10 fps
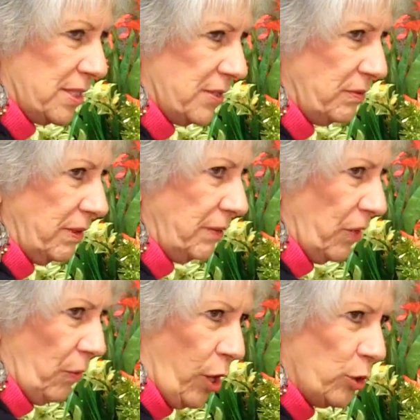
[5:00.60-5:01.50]
Just, you
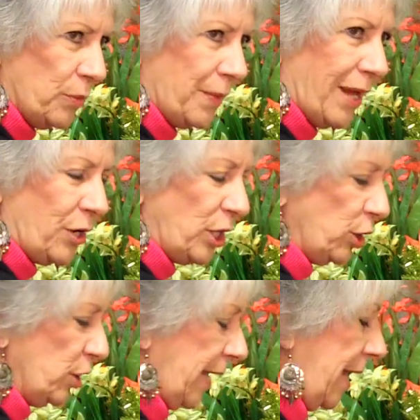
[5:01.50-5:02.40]
know, hold them out and
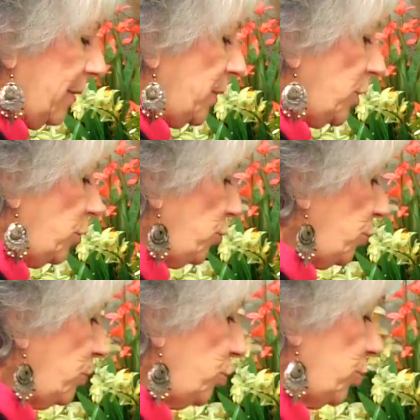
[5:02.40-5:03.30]
look at them and use your own